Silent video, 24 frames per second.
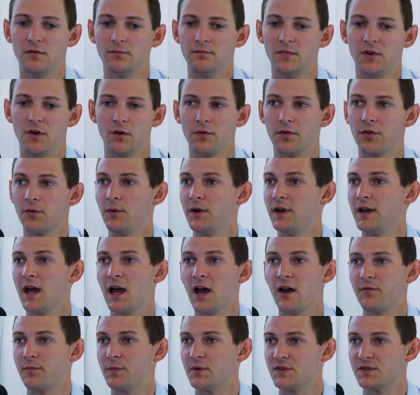
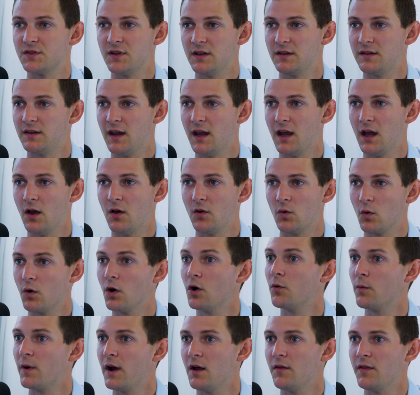3.5% down or
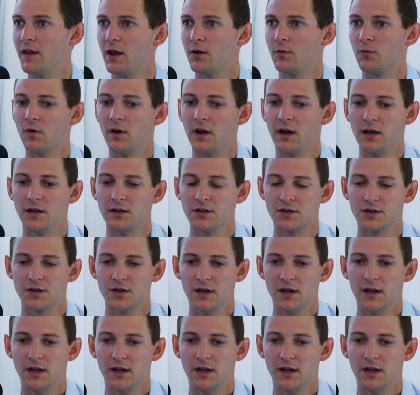around that range